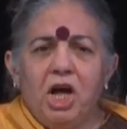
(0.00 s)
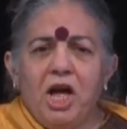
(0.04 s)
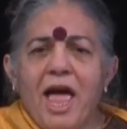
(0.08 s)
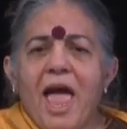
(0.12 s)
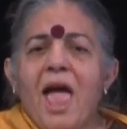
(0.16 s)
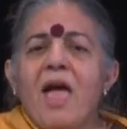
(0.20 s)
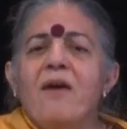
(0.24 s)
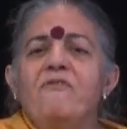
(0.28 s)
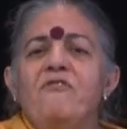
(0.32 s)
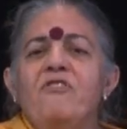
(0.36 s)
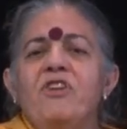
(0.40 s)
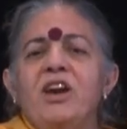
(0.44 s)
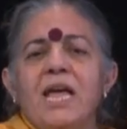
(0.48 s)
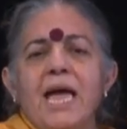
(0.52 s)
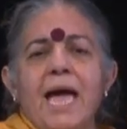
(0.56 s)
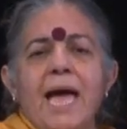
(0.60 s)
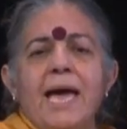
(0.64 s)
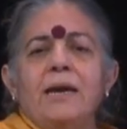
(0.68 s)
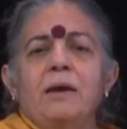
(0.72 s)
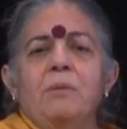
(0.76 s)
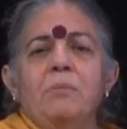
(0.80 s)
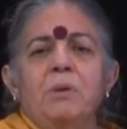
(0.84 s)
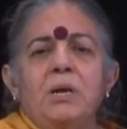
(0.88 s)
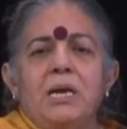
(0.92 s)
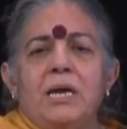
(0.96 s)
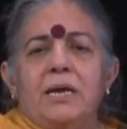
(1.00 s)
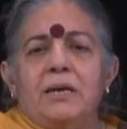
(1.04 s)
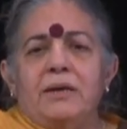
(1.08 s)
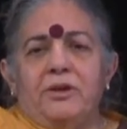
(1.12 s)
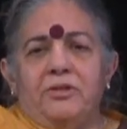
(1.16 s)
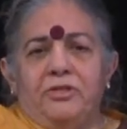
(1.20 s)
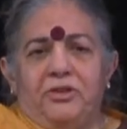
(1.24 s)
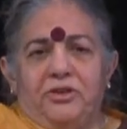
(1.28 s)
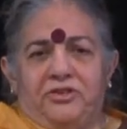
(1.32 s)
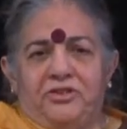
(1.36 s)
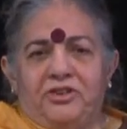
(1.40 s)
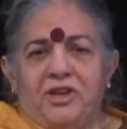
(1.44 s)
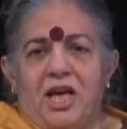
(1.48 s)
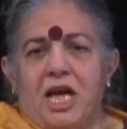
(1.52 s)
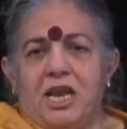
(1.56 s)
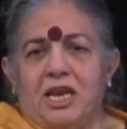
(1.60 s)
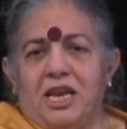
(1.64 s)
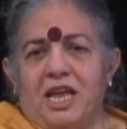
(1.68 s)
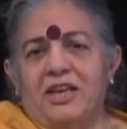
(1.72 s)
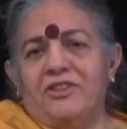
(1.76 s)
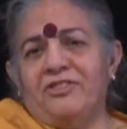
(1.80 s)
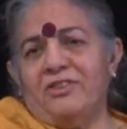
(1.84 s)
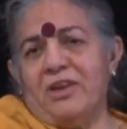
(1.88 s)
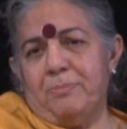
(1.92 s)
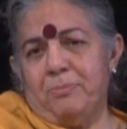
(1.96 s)
Every animal under the sun
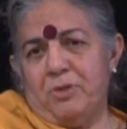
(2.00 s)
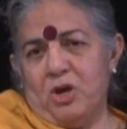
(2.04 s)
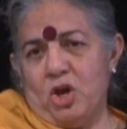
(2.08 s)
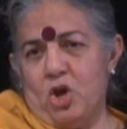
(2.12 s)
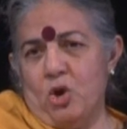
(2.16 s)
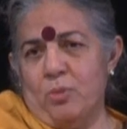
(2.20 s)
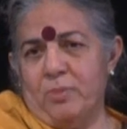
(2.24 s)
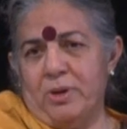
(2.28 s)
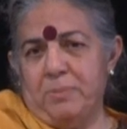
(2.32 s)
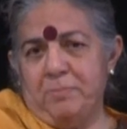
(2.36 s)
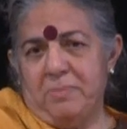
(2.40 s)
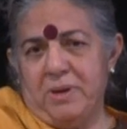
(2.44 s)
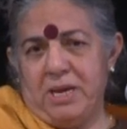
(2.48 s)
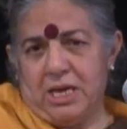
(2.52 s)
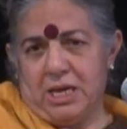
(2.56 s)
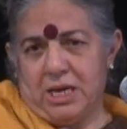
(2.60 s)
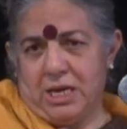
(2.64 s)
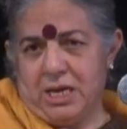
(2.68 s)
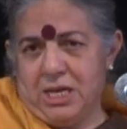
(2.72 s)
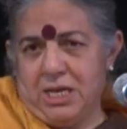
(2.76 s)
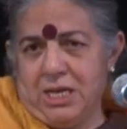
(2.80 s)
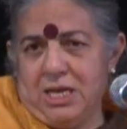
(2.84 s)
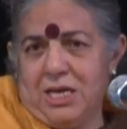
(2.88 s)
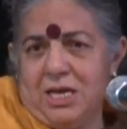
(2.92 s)
except the human being.